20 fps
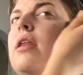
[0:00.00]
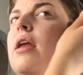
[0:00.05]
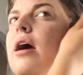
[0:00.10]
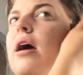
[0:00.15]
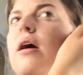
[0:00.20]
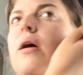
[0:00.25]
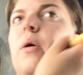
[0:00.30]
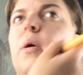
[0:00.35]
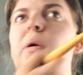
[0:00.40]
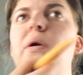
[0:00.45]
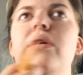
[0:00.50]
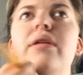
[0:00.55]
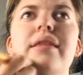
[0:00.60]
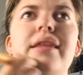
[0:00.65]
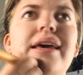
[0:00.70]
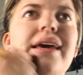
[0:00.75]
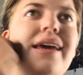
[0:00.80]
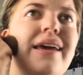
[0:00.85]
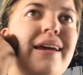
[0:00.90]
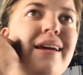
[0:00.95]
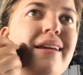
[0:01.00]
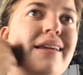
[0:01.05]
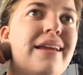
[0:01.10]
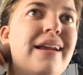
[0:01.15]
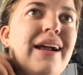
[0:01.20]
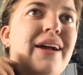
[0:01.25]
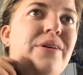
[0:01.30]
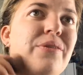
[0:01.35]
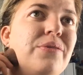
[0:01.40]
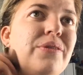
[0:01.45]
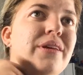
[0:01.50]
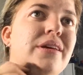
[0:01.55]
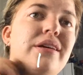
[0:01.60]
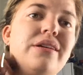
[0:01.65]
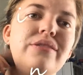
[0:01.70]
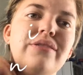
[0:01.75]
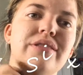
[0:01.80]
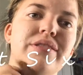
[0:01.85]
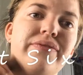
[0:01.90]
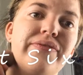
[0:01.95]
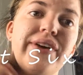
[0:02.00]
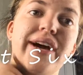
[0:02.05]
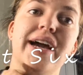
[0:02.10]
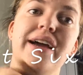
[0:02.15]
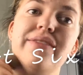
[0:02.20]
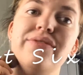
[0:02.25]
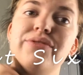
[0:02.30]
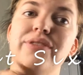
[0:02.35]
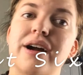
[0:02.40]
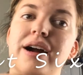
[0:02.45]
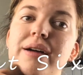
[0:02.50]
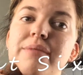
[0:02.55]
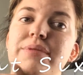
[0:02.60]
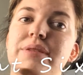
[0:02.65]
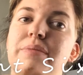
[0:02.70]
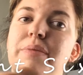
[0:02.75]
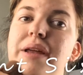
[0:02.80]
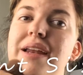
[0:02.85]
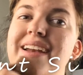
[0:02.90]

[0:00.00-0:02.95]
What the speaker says: not only did I only use 5 drops,